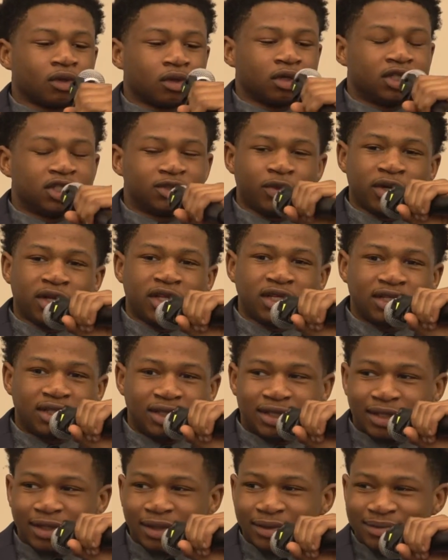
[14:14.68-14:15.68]
It's really
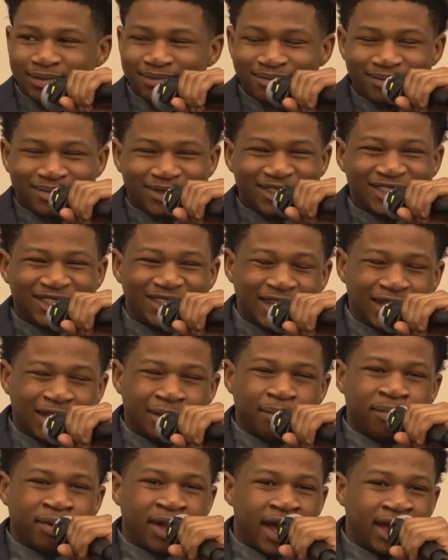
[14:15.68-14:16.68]
still
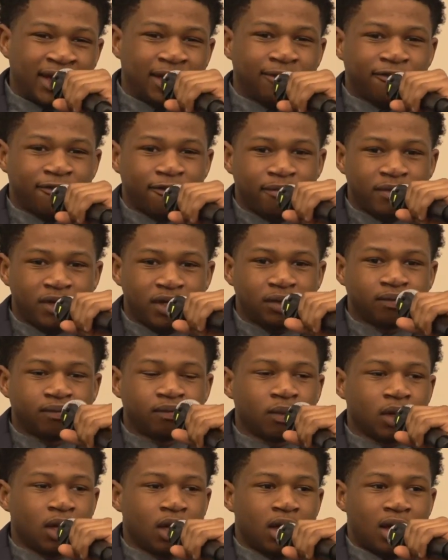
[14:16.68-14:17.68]
in planning for me.
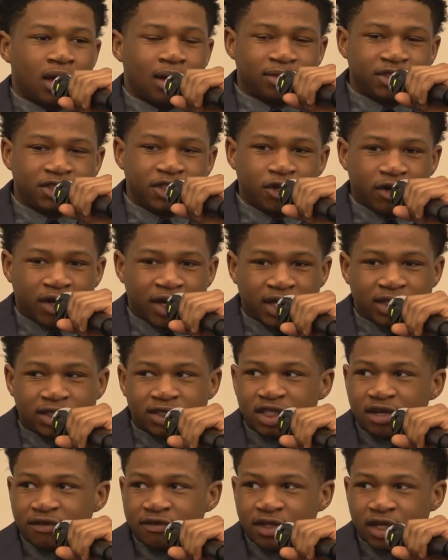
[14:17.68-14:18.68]
I'm still getting
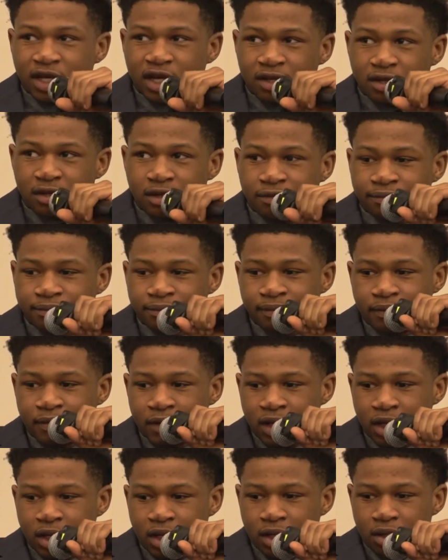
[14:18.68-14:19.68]
stuff together,
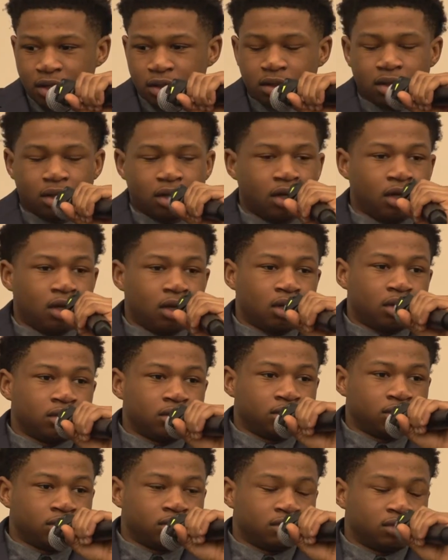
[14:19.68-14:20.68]
and
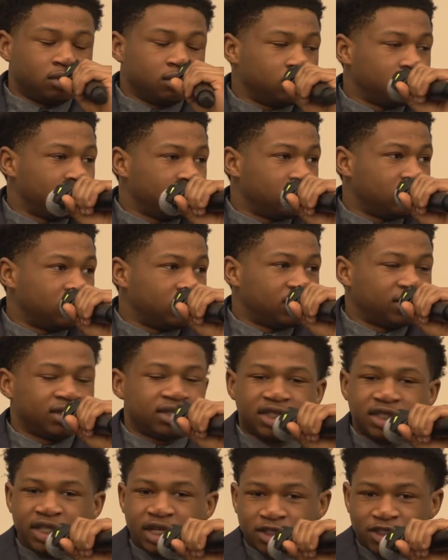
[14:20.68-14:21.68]

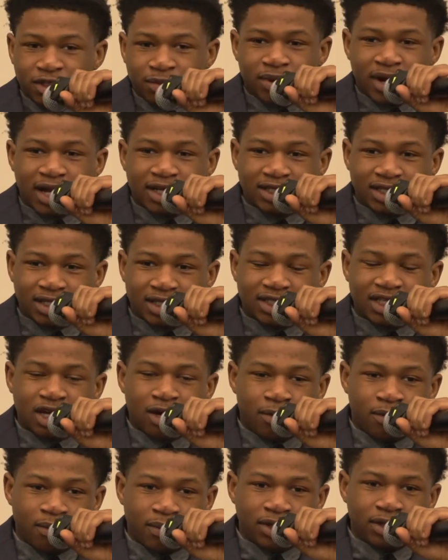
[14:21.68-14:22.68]
the Delta Project is
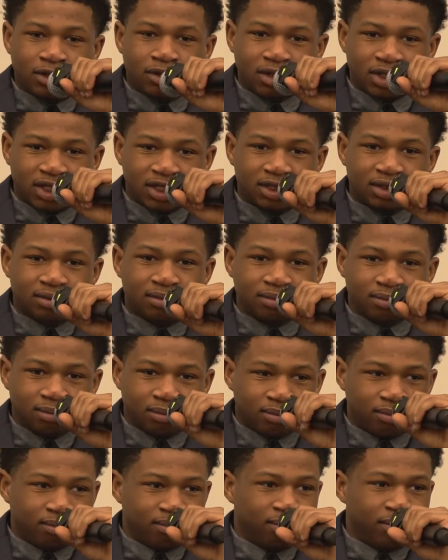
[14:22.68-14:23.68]
helping me do this.
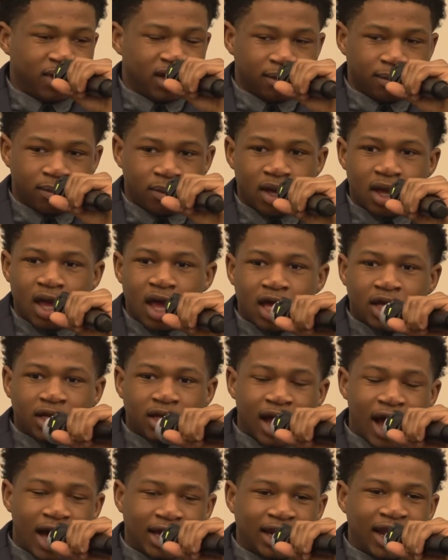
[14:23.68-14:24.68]

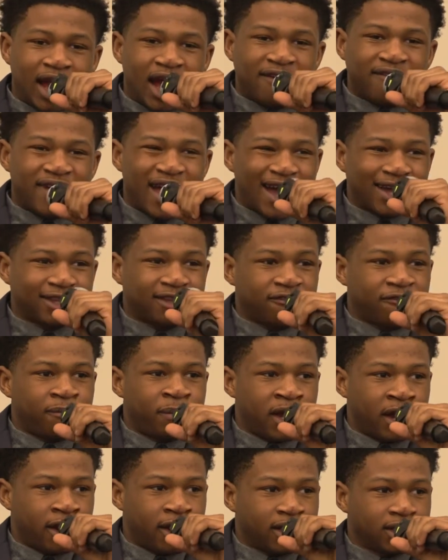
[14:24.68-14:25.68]
I didn't have active
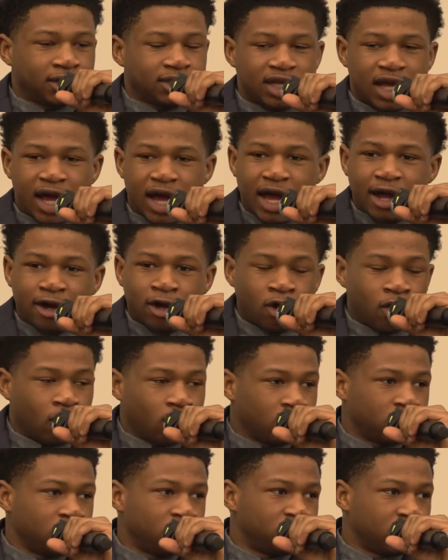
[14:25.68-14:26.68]
parents. I had
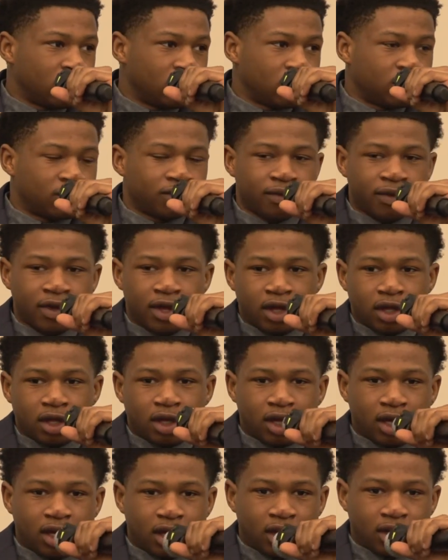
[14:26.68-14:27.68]
Cole and Joe,
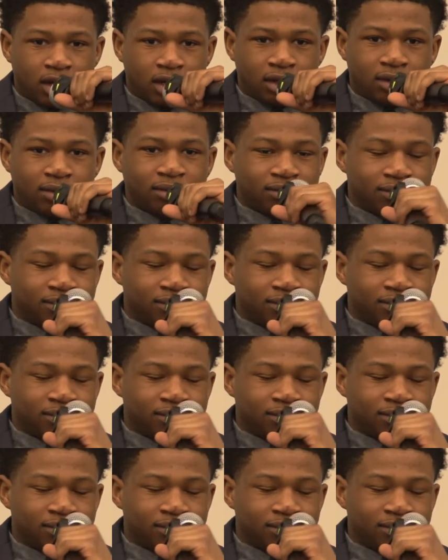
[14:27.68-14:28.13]
and